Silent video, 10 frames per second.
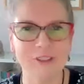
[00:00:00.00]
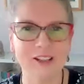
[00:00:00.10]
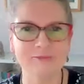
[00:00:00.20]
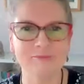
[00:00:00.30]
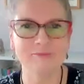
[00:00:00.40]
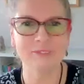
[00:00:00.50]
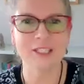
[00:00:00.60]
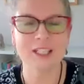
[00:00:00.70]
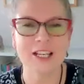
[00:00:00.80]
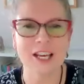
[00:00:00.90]
that.
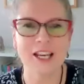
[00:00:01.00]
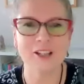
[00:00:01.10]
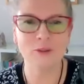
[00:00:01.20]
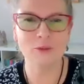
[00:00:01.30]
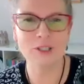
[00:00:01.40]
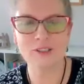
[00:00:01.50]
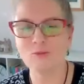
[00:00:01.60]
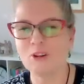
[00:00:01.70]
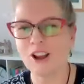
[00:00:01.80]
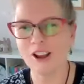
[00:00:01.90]
And the
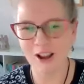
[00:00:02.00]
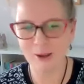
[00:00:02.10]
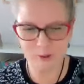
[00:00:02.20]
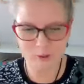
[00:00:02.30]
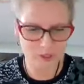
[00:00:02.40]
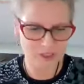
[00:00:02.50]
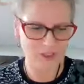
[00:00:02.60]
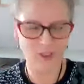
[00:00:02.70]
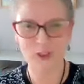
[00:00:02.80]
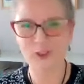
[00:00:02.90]
reason why I'm in winter
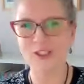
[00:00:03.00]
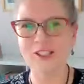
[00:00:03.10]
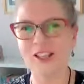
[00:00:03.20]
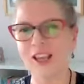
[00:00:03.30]
clothes